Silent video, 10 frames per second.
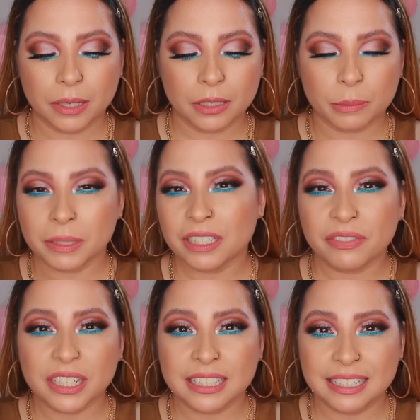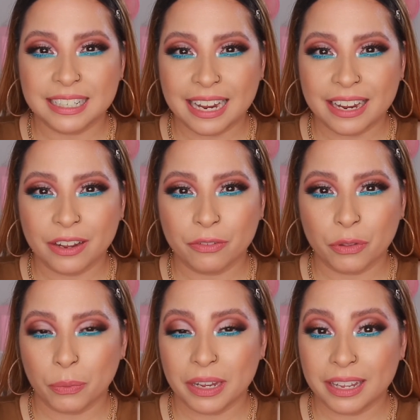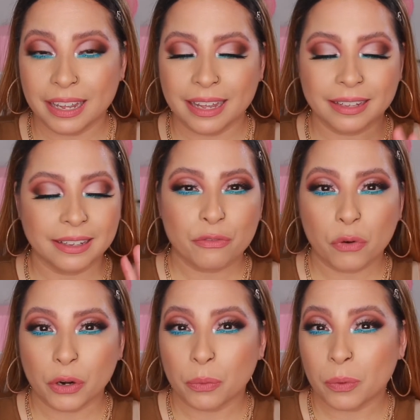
specific day of the week yet for